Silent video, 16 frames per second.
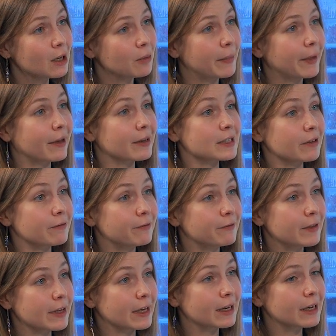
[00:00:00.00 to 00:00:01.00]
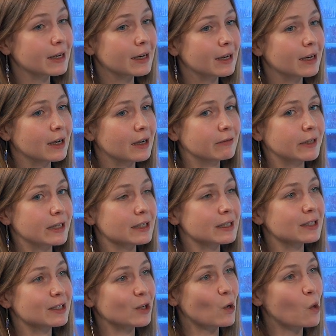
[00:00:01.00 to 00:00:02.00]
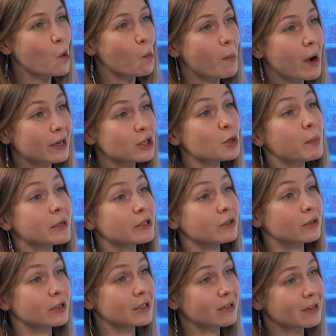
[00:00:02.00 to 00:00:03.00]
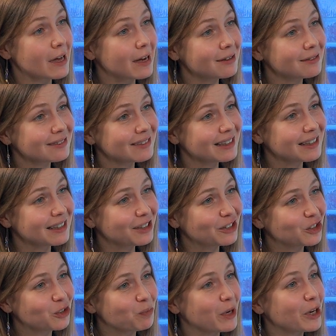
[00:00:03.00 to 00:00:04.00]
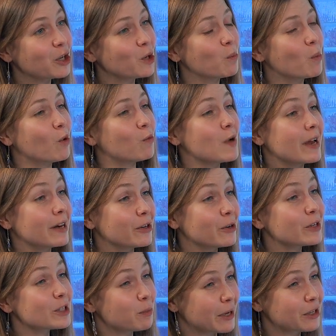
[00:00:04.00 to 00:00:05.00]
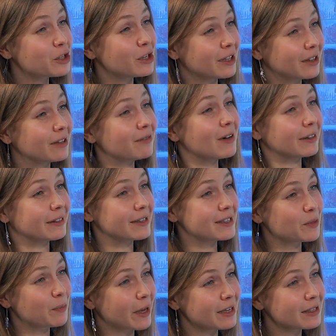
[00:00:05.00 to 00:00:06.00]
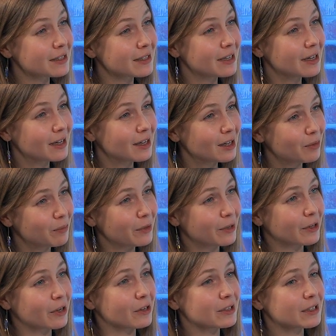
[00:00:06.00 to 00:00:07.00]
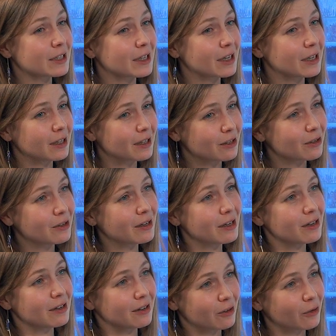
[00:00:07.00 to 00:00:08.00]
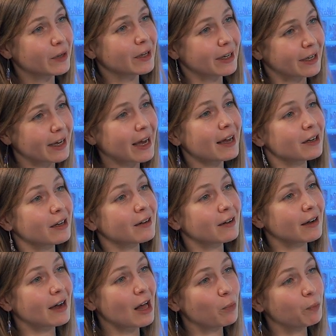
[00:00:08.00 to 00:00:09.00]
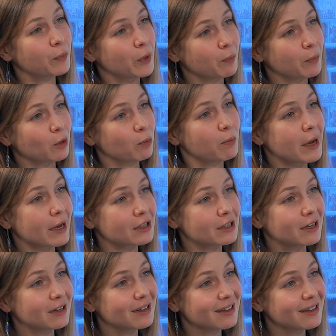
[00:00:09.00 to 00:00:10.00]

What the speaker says: because I think there is so much opportunity there to bring more value, especially in the wellness space, because you can help people better